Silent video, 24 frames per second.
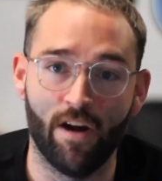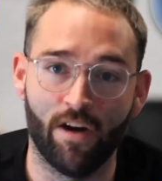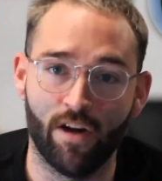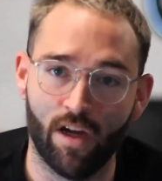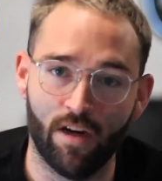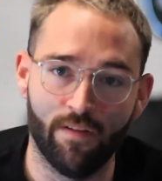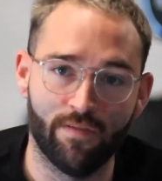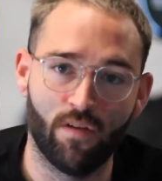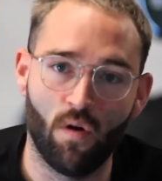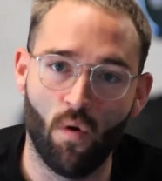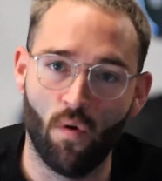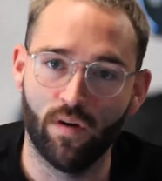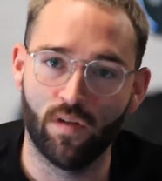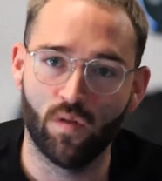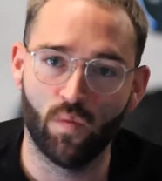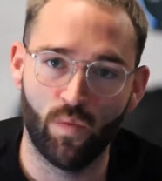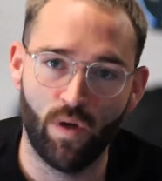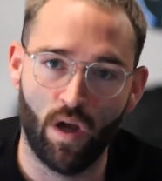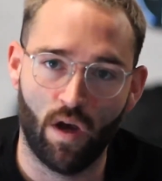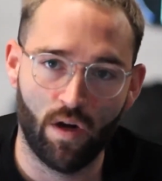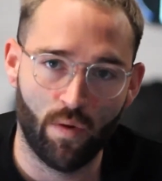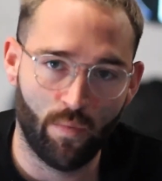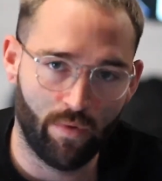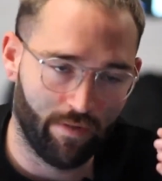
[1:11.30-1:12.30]
haircut, of course,
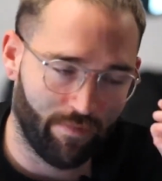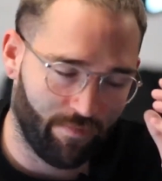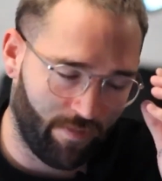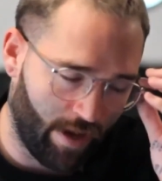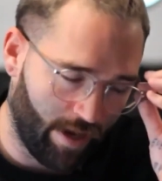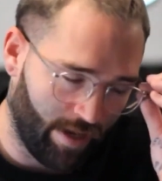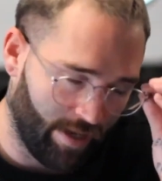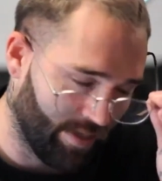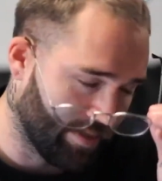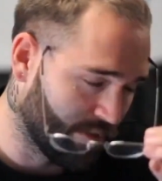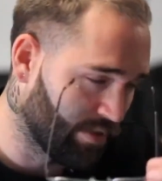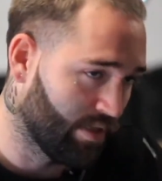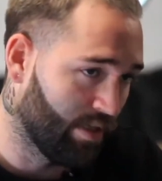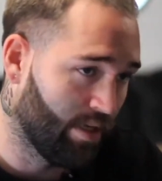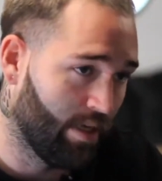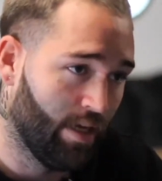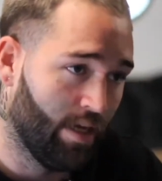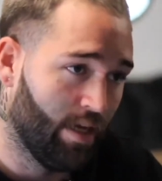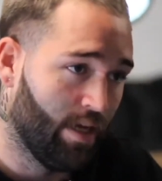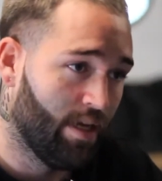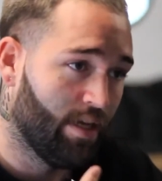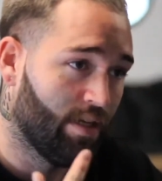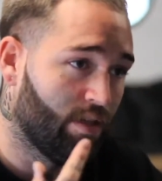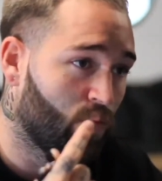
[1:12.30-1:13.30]
we all know what a fade is.
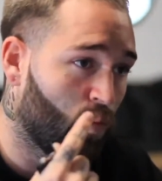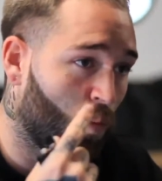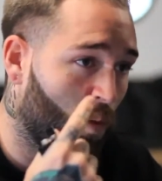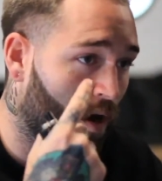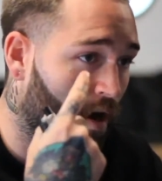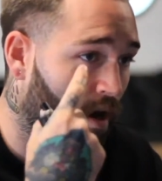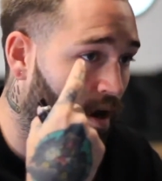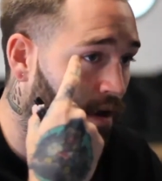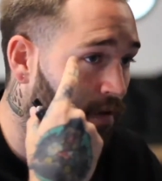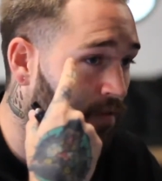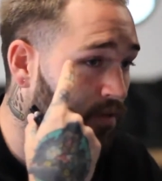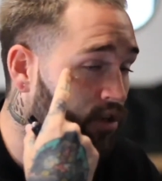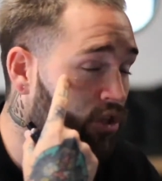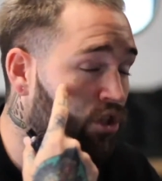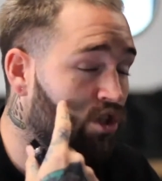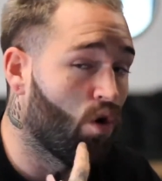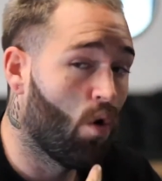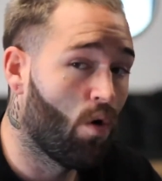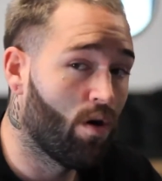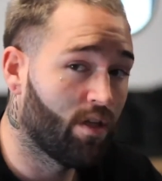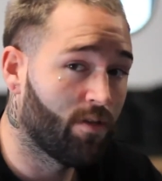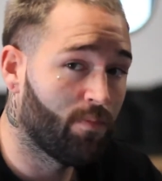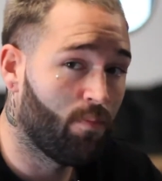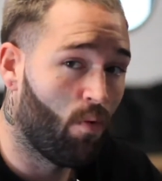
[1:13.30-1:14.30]
It's where the
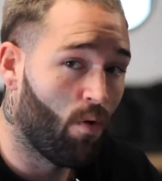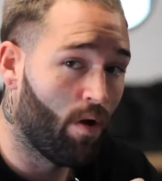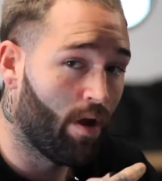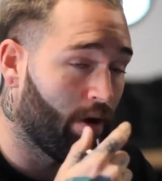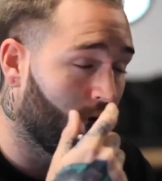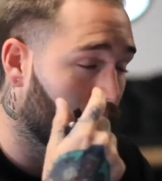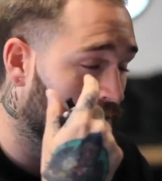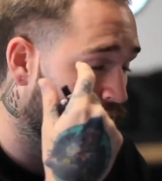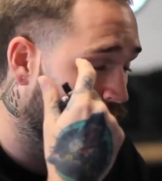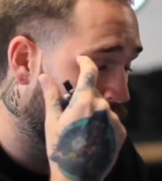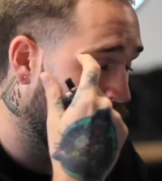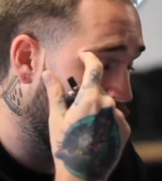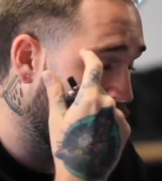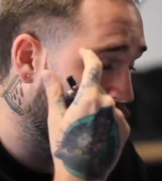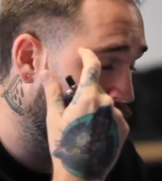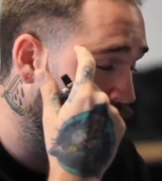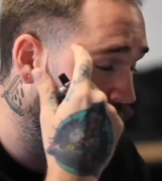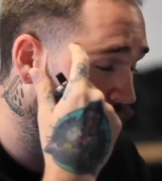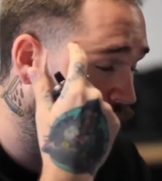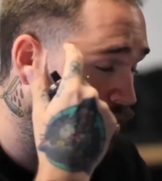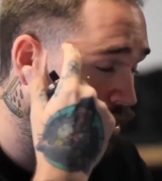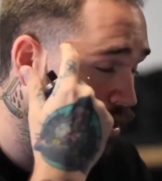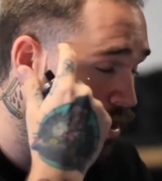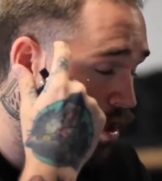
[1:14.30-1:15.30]
shortest point
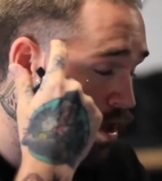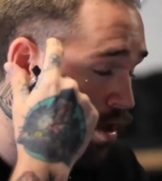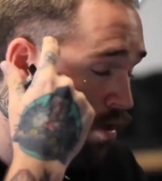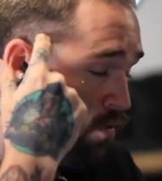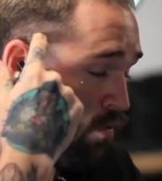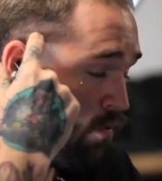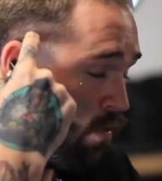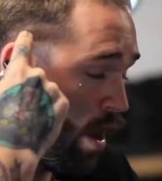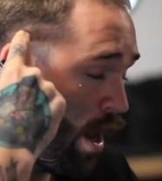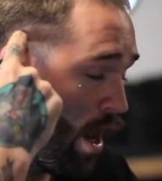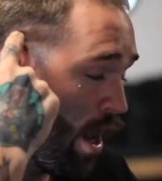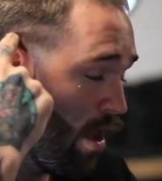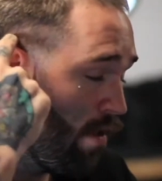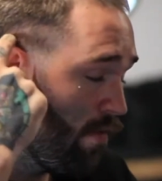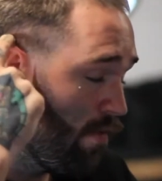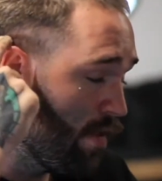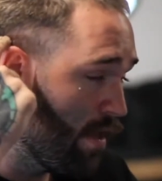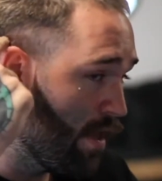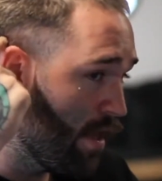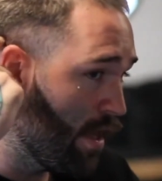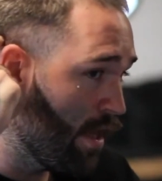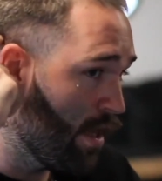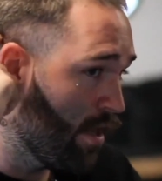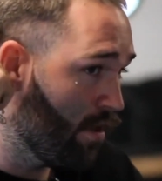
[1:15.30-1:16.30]
wraps around
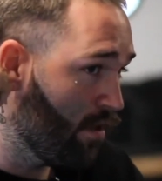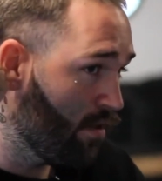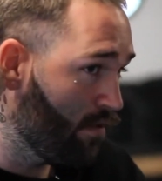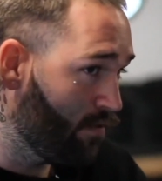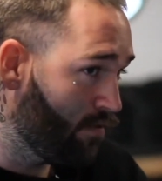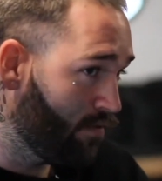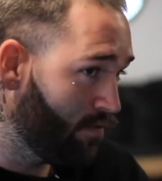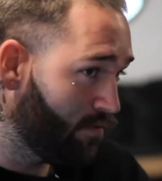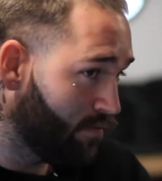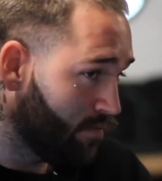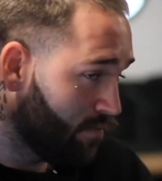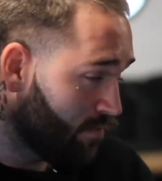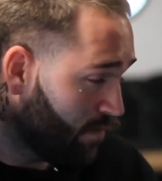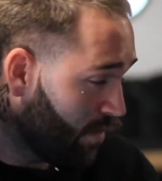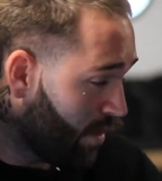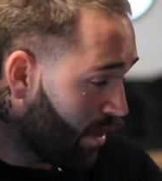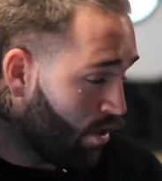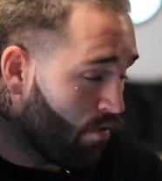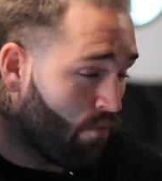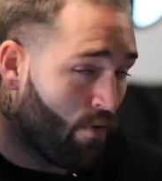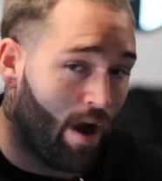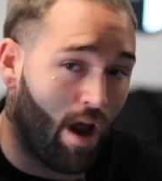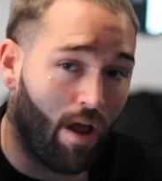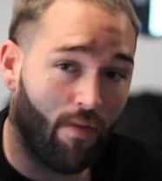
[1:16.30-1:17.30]
the ear
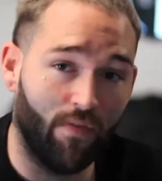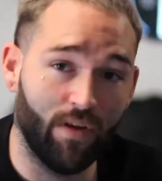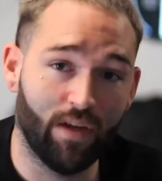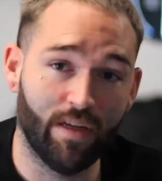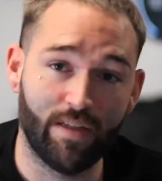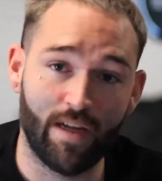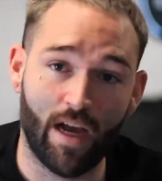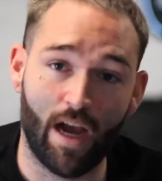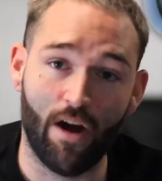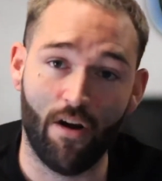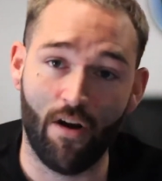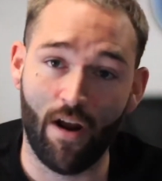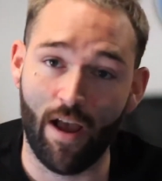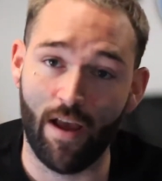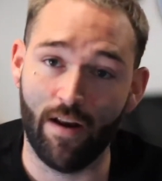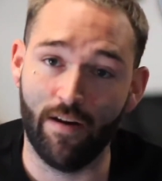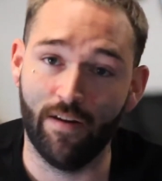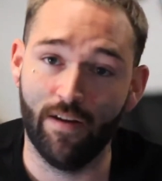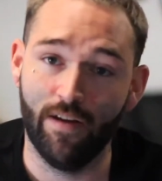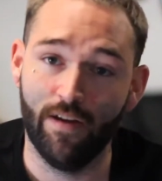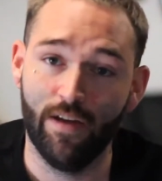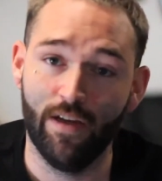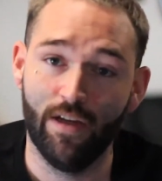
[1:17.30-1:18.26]
and around the entire head.